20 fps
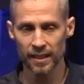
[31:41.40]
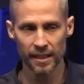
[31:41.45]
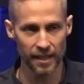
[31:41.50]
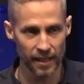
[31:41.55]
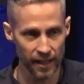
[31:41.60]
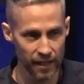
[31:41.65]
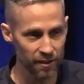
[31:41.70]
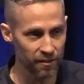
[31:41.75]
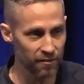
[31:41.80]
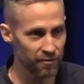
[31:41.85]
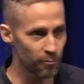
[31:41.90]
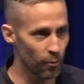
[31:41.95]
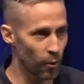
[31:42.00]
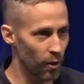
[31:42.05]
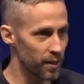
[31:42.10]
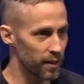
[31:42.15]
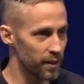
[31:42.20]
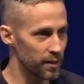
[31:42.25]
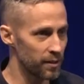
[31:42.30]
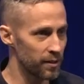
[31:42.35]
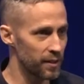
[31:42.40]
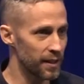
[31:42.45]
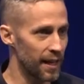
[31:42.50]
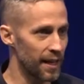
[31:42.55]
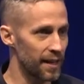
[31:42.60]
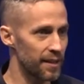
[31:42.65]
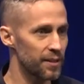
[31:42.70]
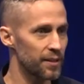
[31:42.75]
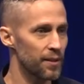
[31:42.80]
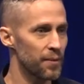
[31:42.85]
Give more than you
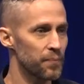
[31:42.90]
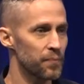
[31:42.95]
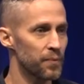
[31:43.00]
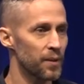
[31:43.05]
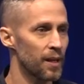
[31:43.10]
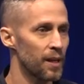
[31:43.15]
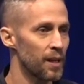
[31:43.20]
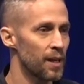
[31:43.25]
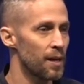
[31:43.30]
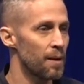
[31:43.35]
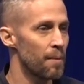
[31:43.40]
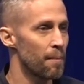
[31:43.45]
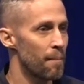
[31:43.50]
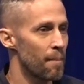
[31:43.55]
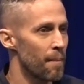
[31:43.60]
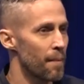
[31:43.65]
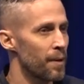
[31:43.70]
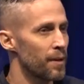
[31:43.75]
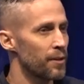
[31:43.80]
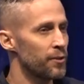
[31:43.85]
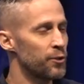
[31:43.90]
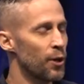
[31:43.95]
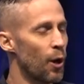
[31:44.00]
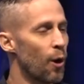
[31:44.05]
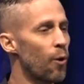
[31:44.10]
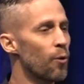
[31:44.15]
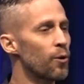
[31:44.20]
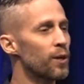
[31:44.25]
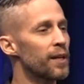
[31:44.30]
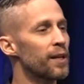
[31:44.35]
get.
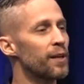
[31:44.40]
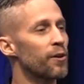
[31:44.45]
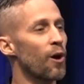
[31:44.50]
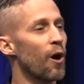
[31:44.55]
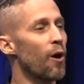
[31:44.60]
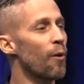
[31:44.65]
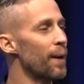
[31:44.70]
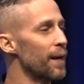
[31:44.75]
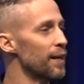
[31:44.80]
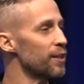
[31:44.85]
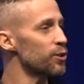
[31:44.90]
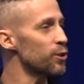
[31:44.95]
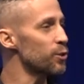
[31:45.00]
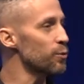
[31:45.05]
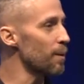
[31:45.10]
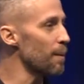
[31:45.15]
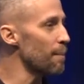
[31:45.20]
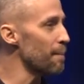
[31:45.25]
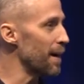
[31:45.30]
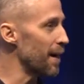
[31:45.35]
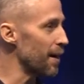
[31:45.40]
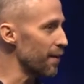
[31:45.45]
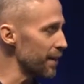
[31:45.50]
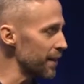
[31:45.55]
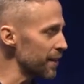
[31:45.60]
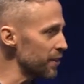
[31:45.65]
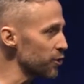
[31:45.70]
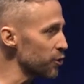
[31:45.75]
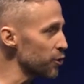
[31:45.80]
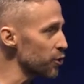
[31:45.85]
Don't go into a
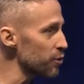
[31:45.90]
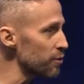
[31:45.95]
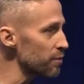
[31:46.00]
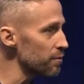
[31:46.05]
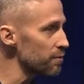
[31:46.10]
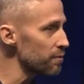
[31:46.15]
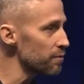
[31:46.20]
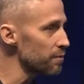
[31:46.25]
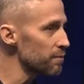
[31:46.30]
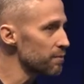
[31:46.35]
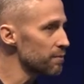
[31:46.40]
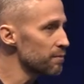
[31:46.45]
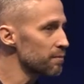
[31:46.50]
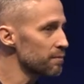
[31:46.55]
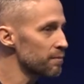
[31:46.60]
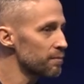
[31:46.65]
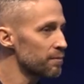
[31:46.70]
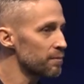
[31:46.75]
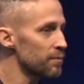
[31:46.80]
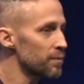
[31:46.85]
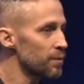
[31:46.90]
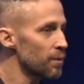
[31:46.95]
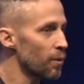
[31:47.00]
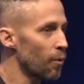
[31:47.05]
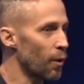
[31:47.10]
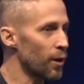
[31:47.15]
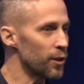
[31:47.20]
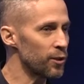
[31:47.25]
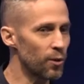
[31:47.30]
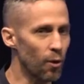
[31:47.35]
marriage
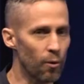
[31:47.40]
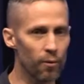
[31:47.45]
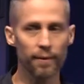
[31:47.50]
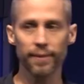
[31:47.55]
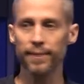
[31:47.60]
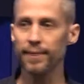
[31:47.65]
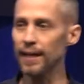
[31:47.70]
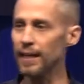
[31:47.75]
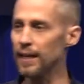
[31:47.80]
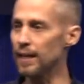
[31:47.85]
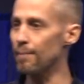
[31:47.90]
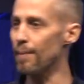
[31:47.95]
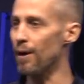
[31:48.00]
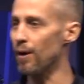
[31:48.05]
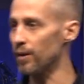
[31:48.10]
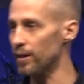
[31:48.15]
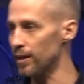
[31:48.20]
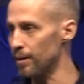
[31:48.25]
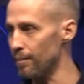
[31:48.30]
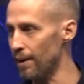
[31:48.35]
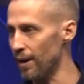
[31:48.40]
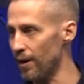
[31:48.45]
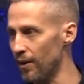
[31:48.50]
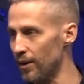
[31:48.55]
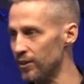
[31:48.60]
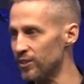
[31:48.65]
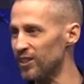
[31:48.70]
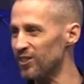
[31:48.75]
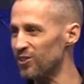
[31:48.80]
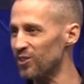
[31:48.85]
or don't think about your
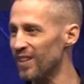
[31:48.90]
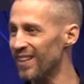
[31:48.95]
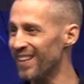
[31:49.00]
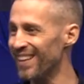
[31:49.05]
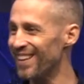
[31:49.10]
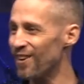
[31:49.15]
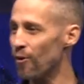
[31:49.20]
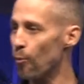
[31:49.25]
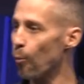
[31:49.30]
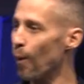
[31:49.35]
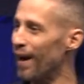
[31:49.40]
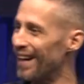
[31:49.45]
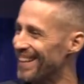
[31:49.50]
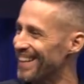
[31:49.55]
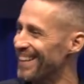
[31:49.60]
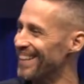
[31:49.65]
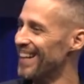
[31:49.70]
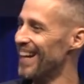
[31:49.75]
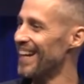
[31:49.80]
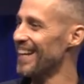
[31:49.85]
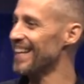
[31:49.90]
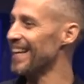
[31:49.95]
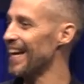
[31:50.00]
marriage as what can I